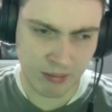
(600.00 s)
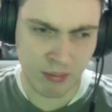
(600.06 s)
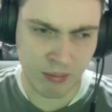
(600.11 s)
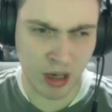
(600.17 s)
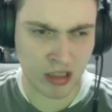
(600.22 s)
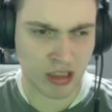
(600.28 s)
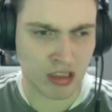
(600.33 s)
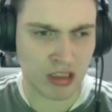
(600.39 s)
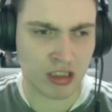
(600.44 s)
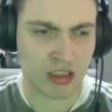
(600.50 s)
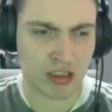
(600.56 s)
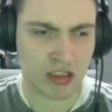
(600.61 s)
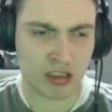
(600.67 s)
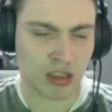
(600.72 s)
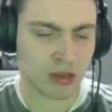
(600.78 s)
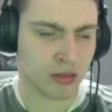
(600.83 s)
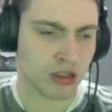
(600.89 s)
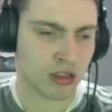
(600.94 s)
Much needed
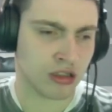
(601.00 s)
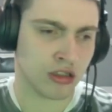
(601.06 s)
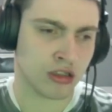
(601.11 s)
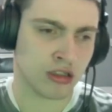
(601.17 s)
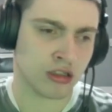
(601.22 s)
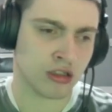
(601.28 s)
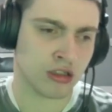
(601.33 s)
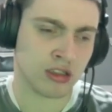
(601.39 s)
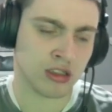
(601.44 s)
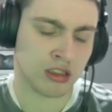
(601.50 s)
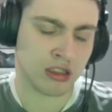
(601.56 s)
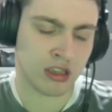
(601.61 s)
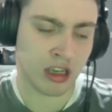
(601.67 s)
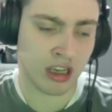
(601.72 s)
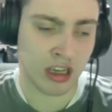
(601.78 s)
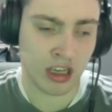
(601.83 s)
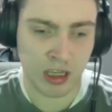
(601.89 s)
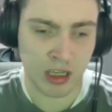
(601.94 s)
substitutions.
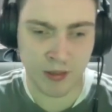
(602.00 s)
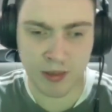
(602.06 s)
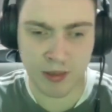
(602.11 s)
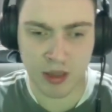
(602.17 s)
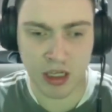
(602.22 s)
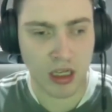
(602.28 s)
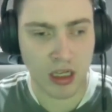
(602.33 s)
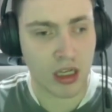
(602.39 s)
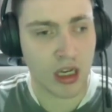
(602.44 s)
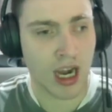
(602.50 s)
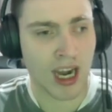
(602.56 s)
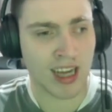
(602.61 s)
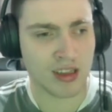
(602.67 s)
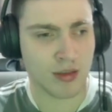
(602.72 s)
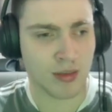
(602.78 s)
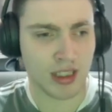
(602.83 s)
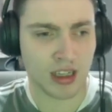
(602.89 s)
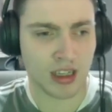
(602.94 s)
Adam
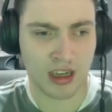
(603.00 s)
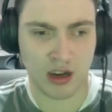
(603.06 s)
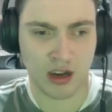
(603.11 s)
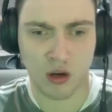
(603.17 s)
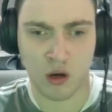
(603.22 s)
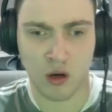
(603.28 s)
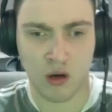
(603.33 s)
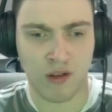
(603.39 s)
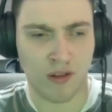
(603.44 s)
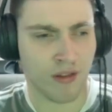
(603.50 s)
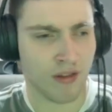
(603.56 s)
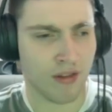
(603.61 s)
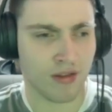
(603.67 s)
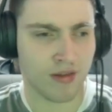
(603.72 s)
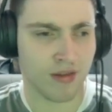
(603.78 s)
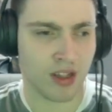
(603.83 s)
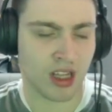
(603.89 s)
Ida getting off.